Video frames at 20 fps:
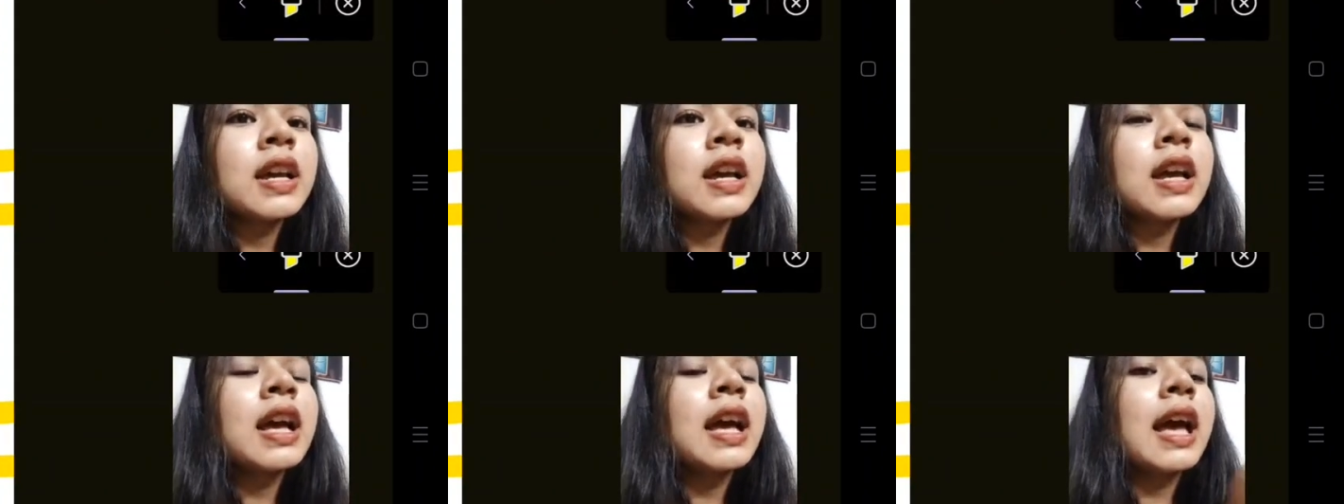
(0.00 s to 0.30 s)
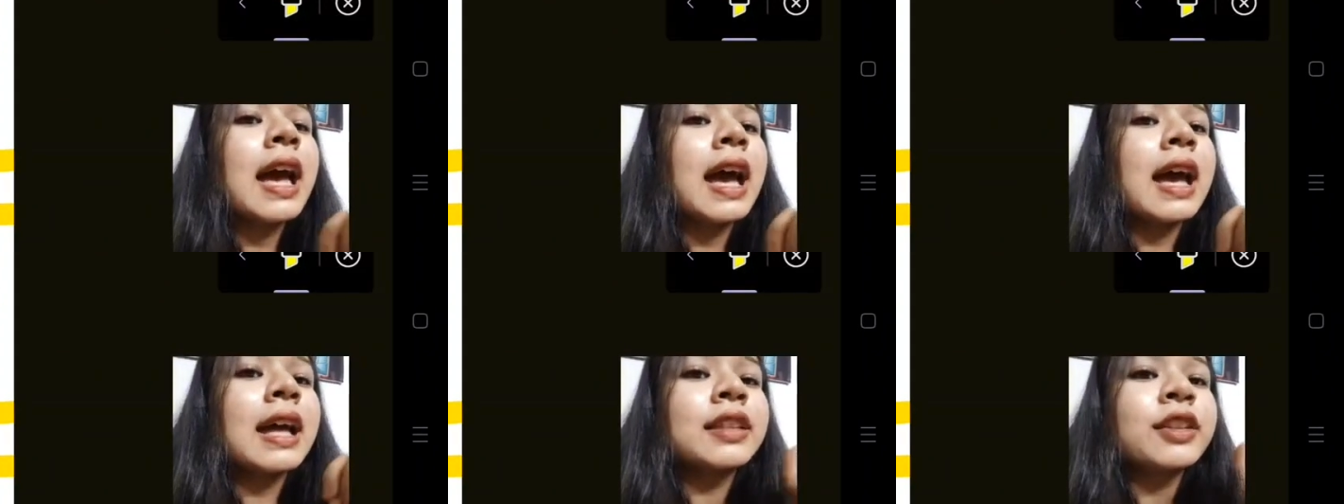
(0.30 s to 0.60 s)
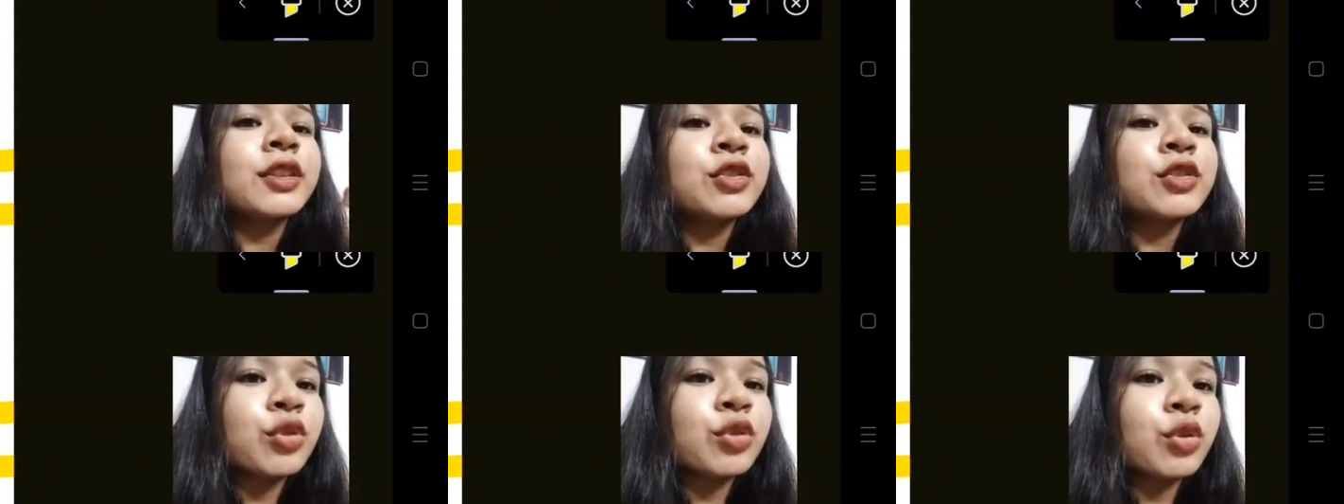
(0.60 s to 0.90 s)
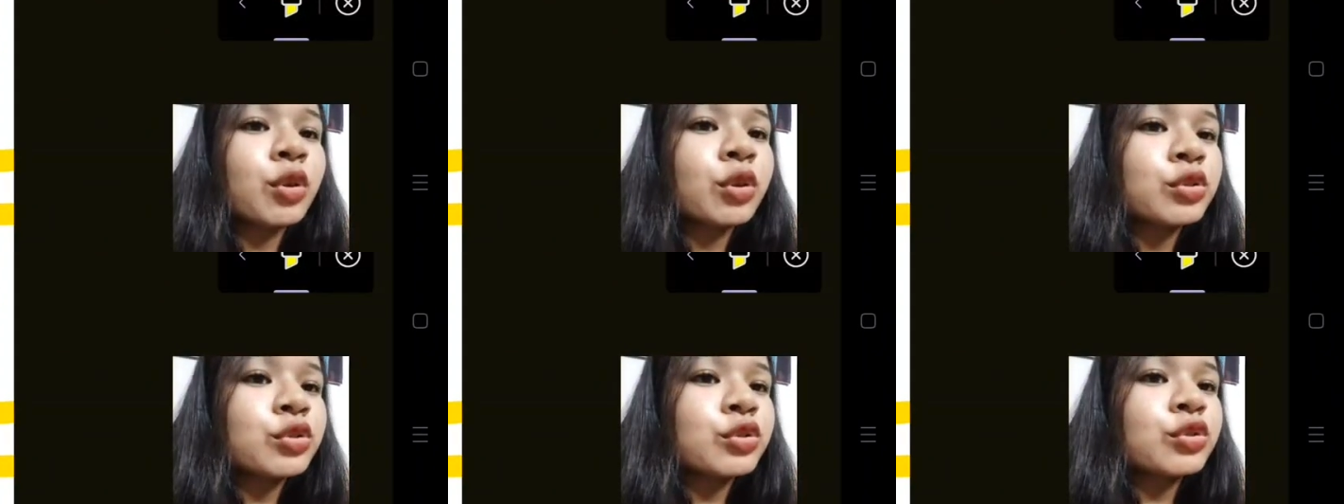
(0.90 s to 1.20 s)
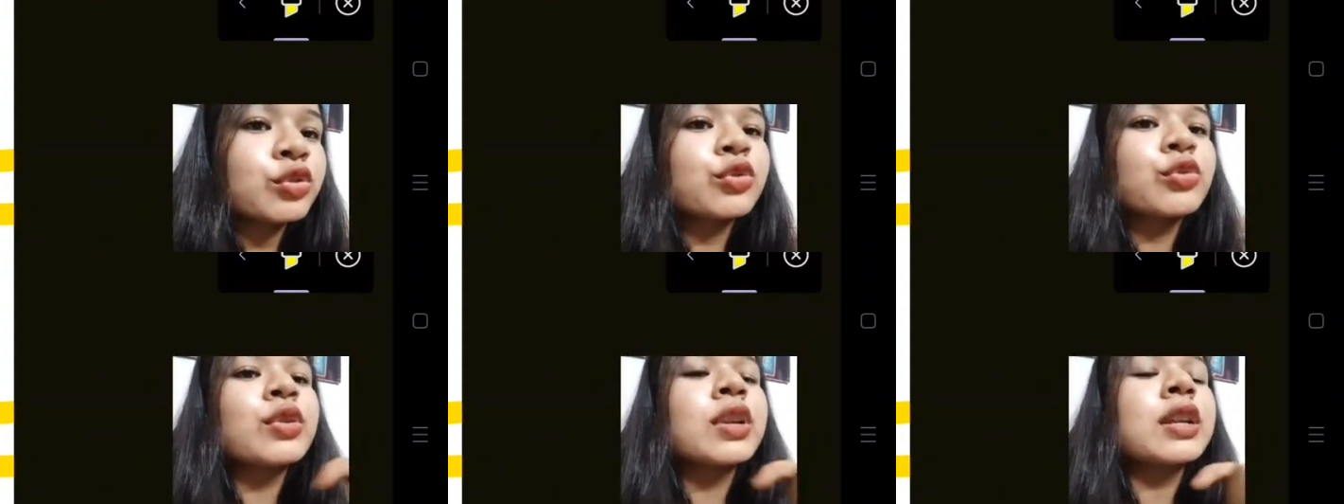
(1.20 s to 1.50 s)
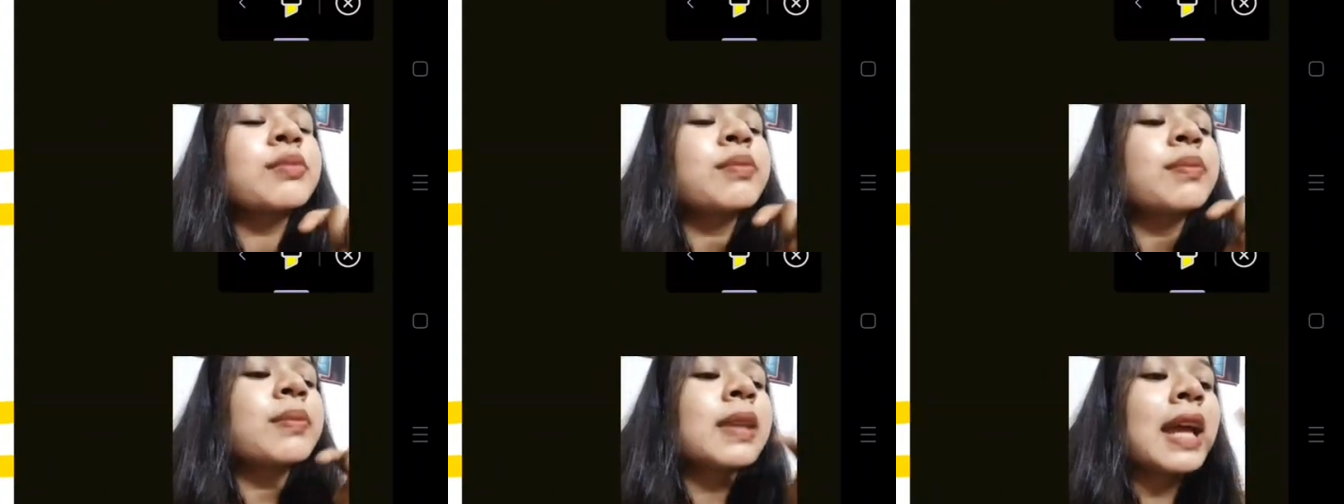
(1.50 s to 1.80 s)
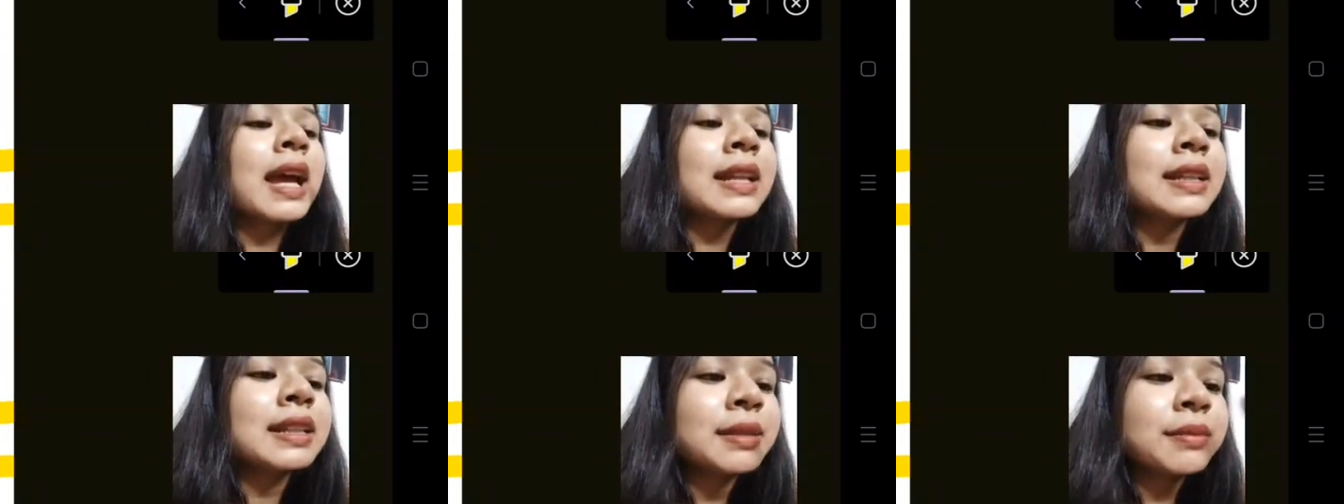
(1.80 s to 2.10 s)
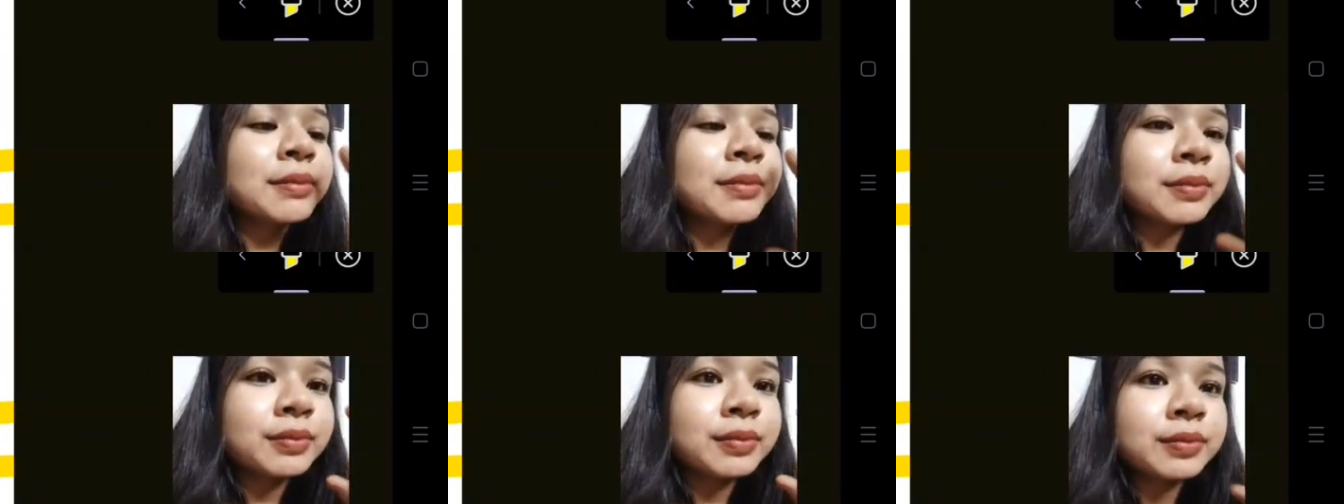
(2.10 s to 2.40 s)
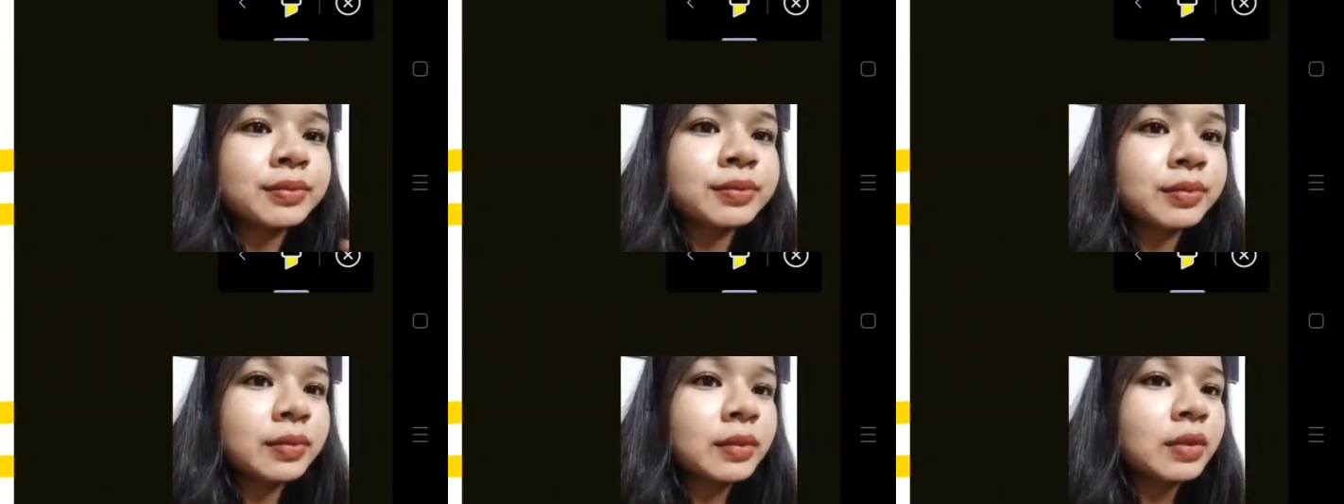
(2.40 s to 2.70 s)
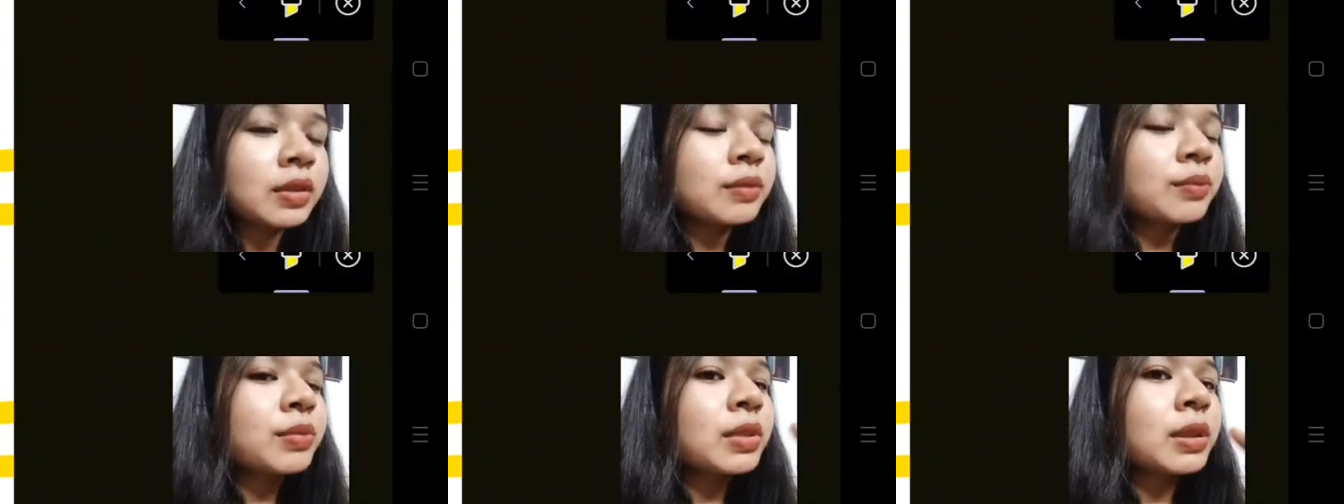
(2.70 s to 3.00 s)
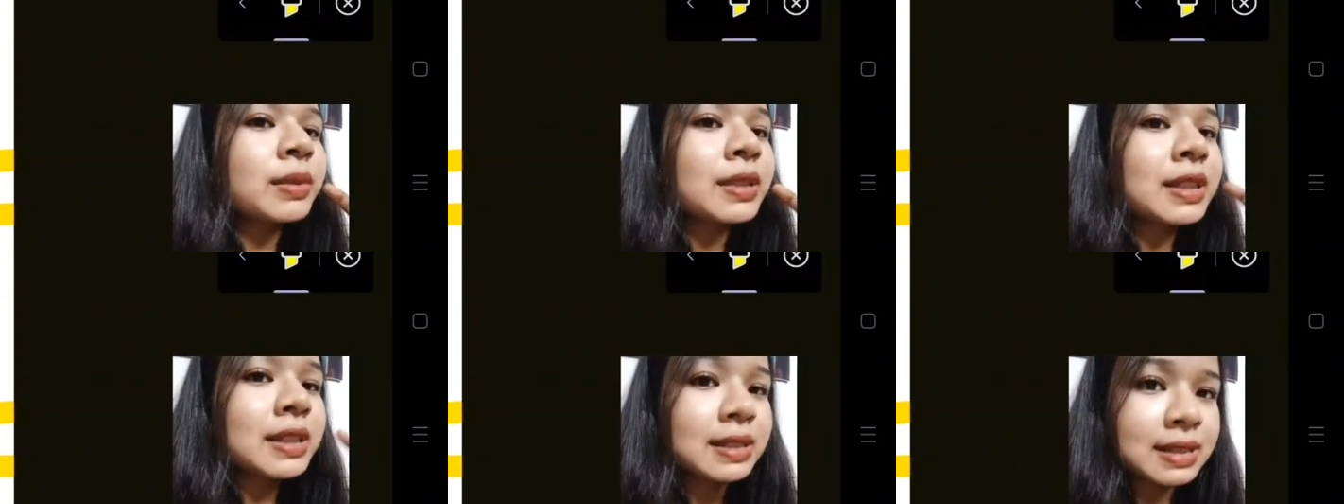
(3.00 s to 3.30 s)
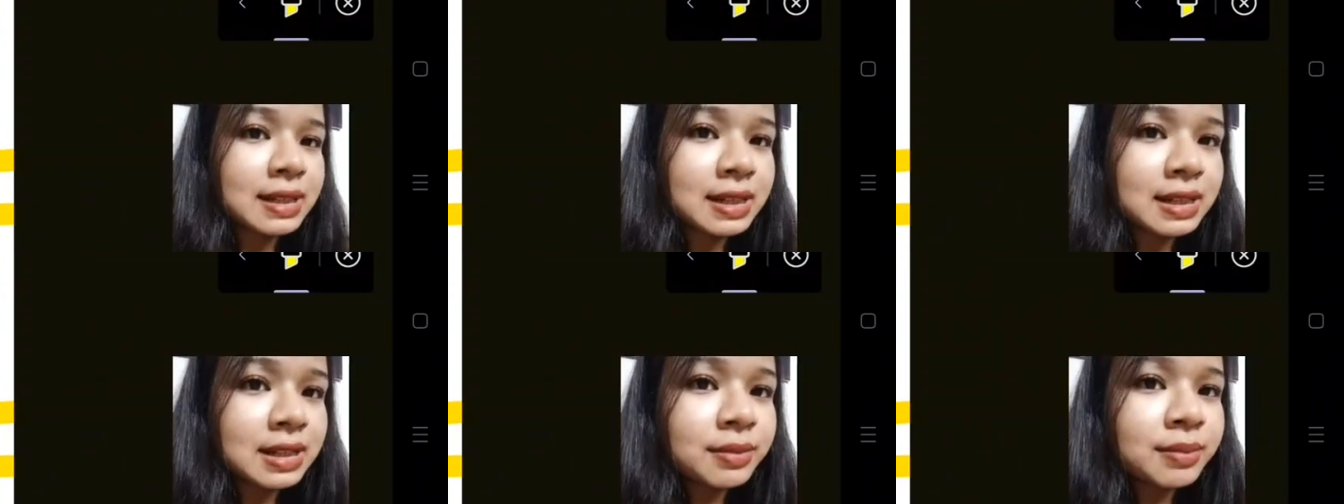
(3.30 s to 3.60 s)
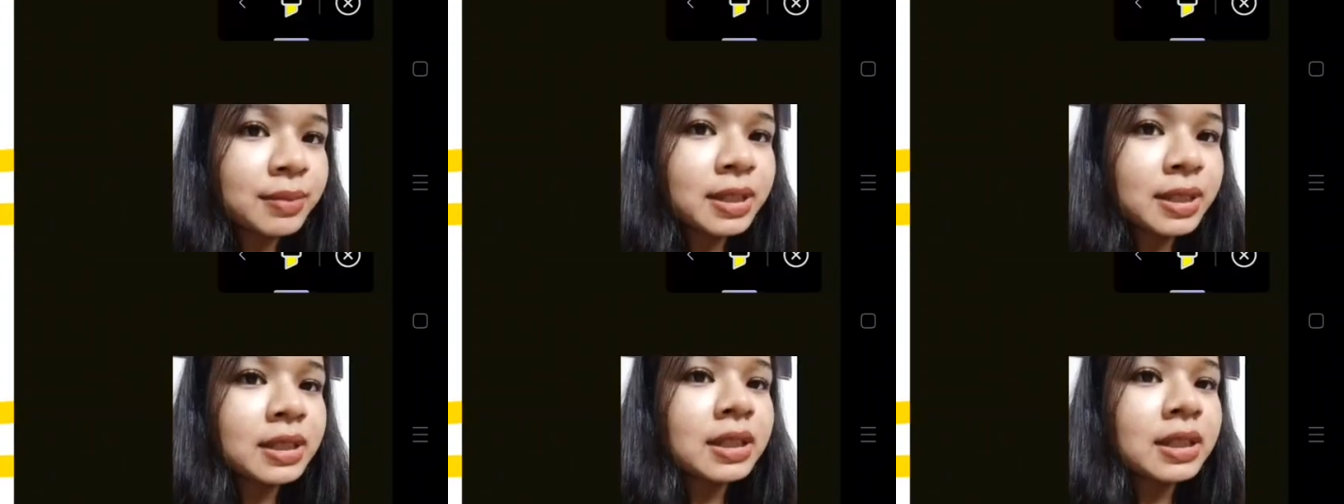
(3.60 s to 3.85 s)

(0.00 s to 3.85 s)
And then John Shore had planned the permanent settlement.